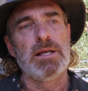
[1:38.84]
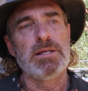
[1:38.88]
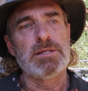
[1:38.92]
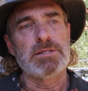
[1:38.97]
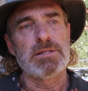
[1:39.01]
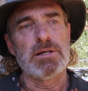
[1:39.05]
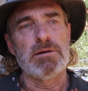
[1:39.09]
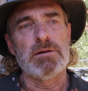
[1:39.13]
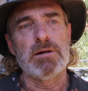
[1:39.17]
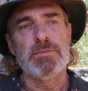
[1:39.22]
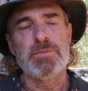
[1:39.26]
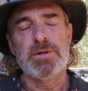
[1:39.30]

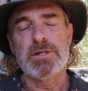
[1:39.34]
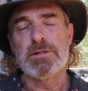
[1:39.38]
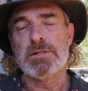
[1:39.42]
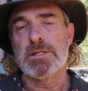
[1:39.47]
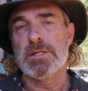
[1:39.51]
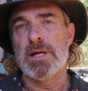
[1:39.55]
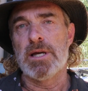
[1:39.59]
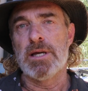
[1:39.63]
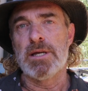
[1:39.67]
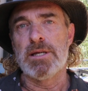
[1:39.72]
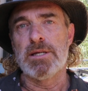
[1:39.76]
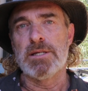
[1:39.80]
So I
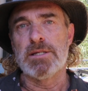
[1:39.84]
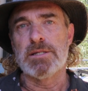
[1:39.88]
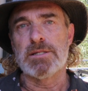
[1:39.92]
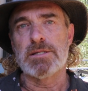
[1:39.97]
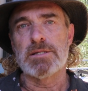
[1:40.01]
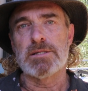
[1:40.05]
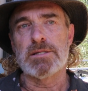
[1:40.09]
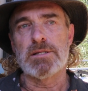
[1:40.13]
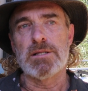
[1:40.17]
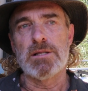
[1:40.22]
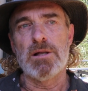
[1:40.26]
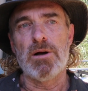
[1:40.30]
built a
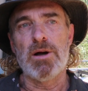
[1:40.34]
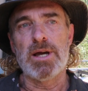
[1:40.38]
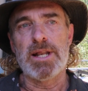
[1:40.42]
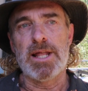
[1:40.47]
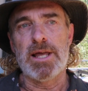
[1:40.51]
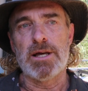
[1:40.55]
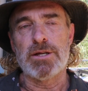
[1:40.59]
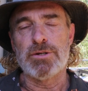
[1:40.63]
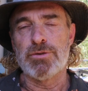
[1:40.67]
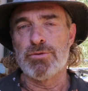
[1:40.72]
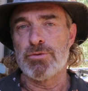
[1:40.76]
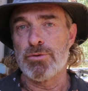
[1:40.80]
slide
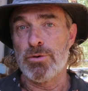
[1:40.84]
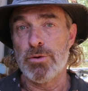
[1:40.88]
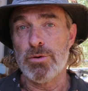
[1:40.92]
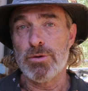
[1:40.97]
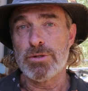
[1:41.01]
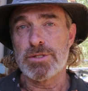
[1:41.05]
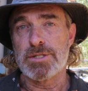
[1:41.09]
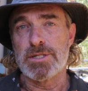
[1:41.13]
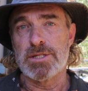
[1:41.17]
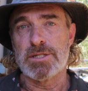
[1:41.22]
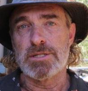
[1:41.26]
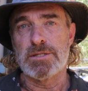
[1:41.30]
out
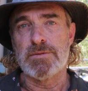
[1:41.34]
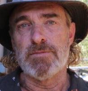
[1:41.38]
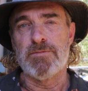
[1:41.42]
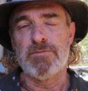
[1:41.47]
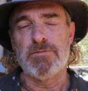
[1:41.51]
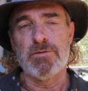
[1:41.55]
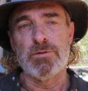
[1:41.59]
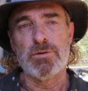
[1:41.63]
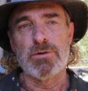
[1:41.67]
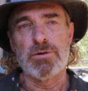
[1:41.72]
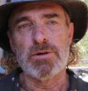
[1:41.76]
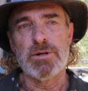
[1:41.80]
drawer system
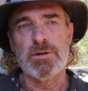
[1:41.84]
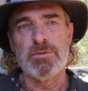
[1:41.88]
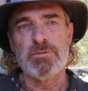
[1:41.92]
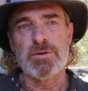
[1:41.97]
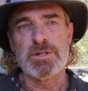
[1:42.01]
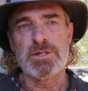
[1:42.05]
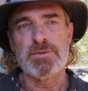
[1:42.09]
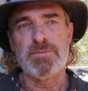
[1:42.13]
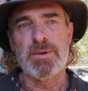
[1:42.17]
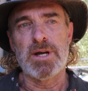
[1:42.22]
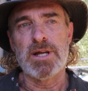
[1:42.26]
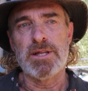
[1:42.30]
for it,
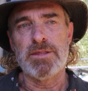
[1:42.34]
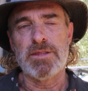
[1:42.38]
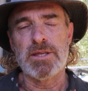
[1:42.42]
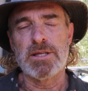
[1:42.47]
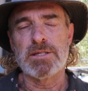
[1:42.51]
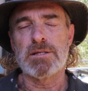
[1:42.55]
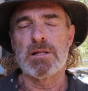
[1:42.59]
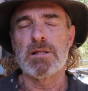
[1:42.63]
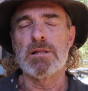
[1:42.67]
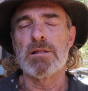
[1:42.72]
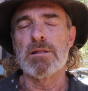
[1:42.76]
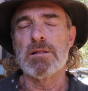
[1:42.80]
which made
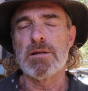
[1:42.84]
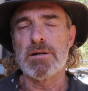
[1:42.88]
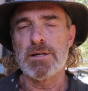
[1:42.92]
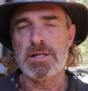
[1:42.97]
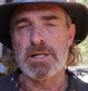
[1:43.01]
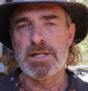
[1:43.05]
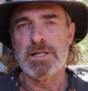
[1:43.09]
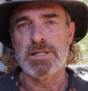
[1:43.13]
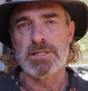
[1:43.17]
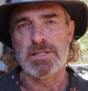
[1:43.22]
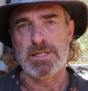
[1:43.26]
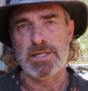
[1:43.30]
things a lot
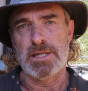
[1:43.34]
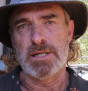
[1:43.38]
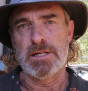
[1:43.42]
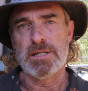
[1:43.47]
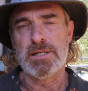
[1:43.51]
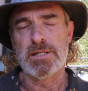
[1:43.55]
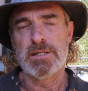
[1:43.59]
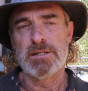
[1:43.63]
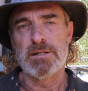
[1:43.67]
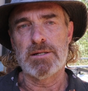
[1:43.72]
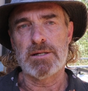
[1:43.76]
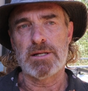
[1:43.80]
easier.
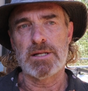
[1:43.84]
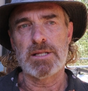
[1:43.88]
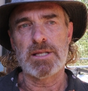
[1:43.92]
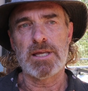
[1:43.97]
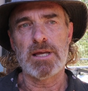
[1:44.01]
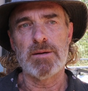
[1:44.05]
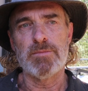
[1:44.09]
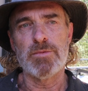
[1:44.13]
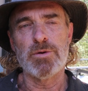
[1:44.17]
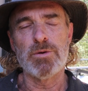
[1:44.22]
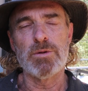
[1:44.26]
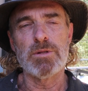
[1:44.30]
I could
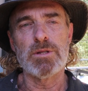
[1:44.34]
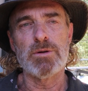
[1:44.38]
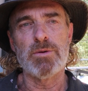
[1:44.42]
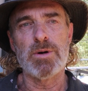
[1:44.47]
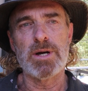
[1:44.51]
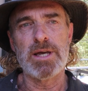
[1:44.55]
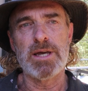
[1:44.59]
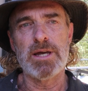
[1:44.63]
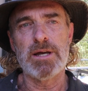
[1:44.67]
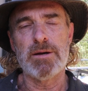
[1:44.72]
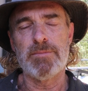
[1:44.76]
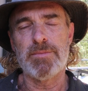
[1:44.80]
come all the
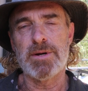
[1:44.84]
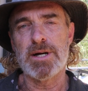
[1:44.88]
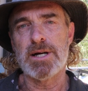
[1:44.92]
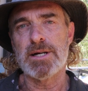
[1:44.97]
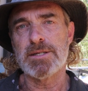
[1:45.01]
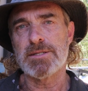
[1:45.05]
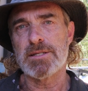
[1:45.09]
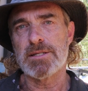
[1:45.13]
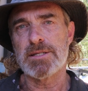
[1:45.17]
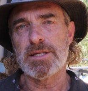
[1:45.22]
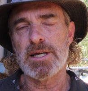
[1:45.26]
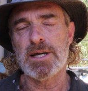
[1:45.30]
way out
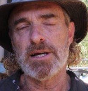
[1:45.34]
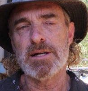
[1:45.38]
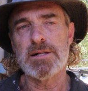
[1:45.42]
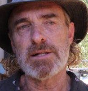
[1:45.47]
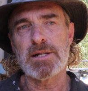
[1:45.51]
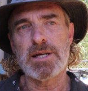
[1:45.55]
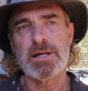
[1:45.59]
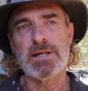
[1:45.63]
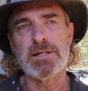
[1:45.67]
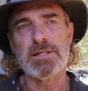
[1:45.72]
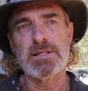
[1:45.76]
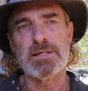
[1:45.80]
past the
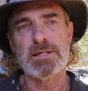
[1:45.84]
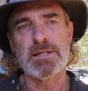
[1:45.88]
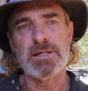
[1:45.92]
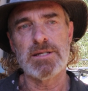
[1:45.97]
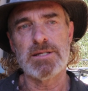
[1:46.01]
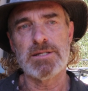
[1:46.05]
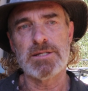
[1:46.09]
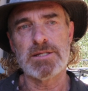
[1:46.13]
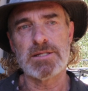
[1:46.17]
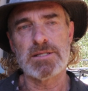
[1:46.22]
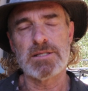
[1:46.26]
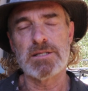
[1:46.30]
tailgate
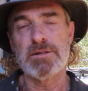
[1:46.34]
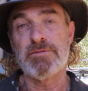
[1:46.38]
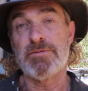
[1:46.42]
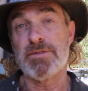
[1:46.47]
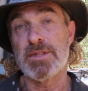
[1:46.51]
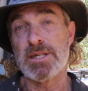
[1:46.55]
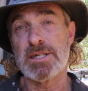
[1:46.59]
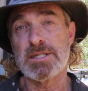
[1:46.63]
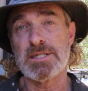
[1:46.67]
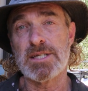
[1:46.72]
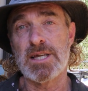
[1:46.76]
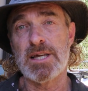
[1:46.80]
and just lift
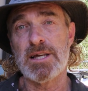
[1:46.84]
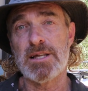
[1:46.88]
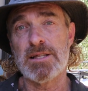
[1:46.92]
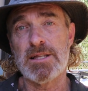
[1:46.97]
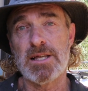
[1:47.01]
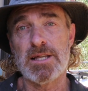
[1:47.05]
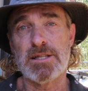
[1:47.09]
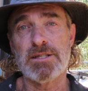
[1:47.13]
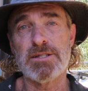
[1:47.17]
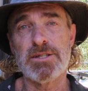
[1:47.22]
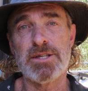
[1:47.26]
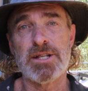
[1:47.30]
things out
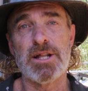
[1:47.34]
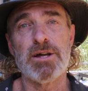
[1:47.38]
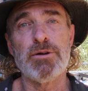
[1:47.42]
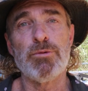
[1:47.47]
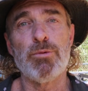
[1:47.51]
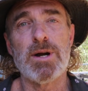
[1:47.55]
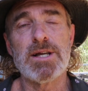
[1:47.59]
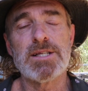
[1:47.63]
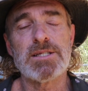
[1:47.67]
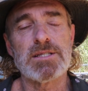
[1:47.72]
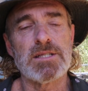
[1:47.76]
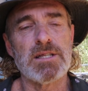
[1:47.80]
at,
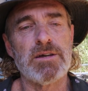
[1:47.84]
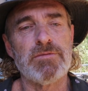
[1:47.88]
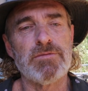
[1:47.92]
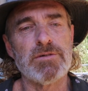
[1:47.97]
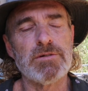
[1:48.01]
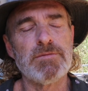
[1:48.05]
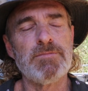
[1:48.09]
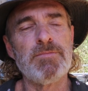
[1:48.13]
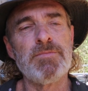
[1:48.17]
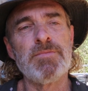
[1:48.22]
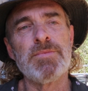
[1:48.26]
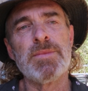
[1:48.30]
waist level.